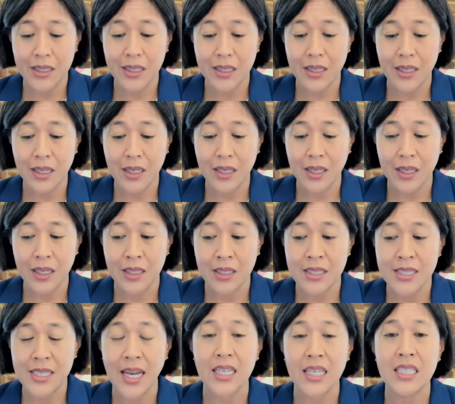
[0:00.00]
in
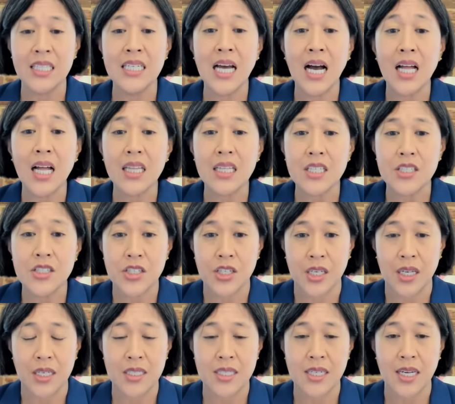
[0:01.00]
technology and
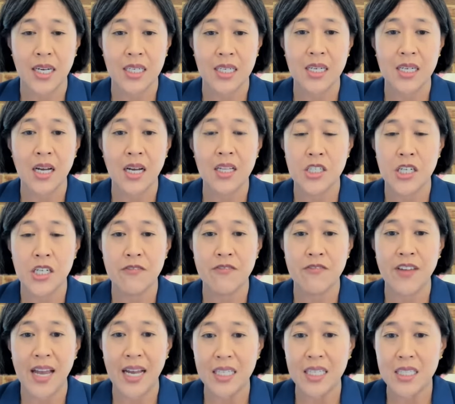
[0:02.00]
technology
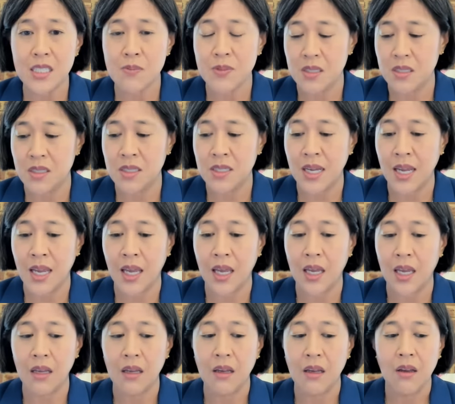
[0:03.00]
advancement today,
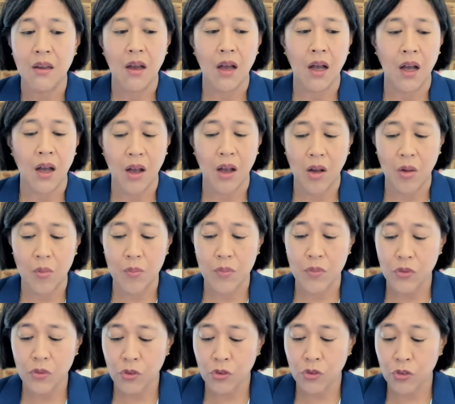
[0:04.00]
um,
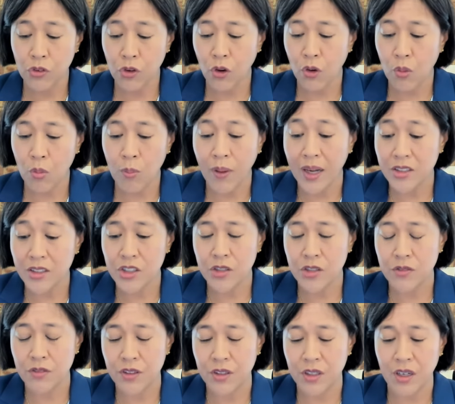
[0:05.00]
so much of the
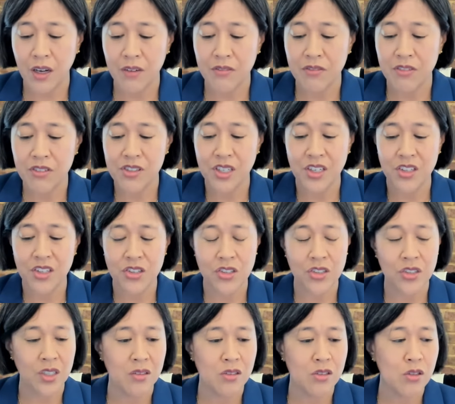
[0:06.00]
conversation and
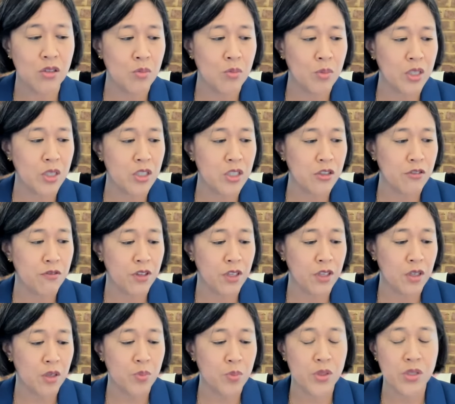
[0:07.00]
so much of the
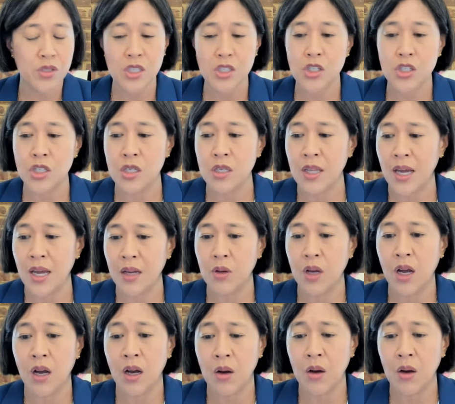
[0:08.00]
position that um,